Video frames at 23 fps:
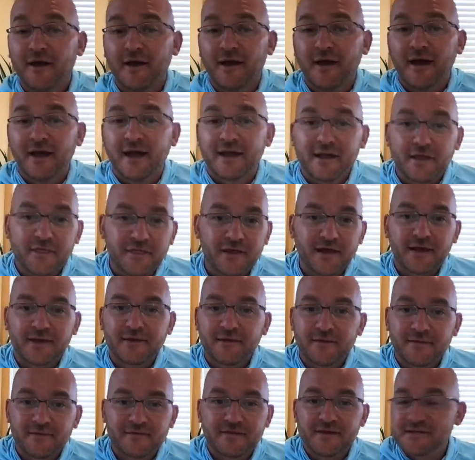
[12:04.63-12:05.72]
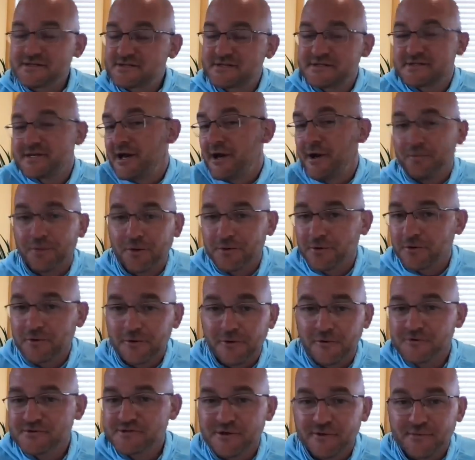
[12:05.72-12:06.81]
And I think, this is how I'm going to
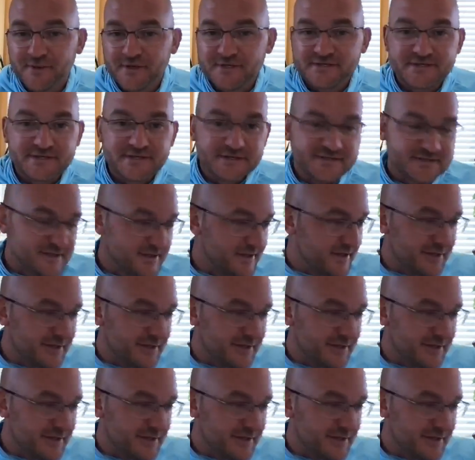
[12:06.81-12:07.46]
close out my season.